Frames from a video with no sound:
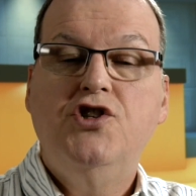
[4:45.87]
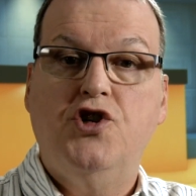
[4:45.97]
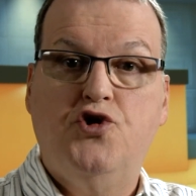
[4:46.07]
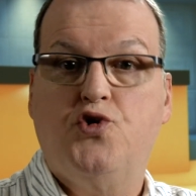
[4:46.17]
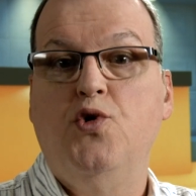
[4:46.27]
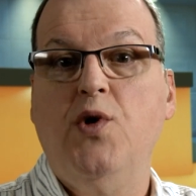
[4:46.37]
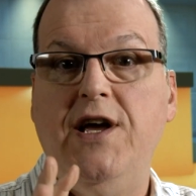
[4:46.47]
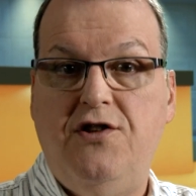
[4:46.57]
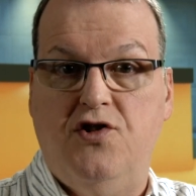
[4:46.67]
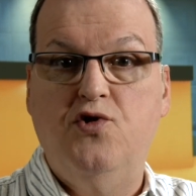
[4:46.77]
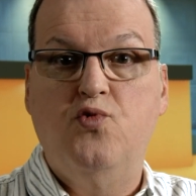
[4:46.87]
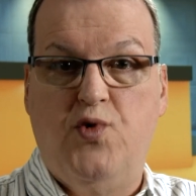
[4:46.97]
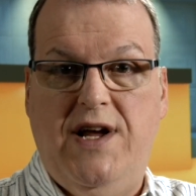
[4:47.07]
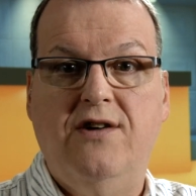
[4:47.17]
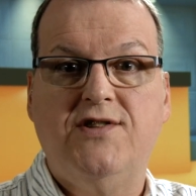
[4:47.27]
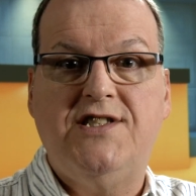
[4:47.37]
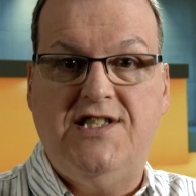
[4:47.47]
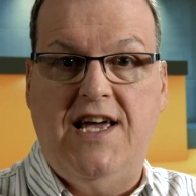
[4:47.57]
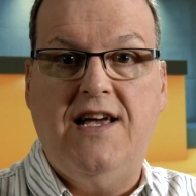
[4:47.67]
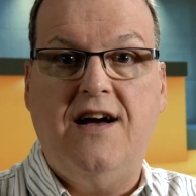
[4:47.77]
To truly do real
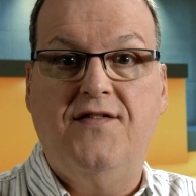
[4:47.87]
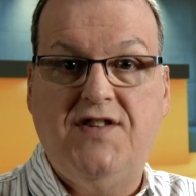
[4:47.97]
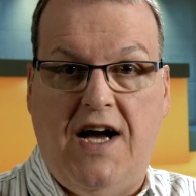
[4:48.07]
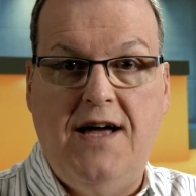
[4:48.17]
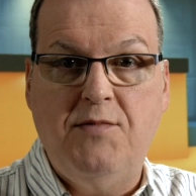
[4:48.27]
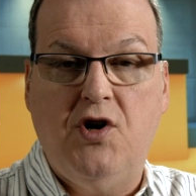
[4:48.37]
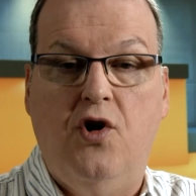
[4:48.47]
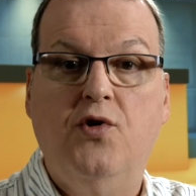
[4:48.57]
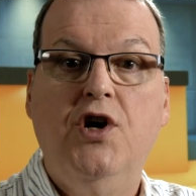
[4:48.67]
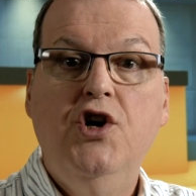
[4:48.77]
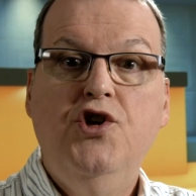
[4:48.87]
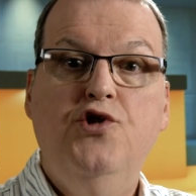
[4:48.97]
sync of time code,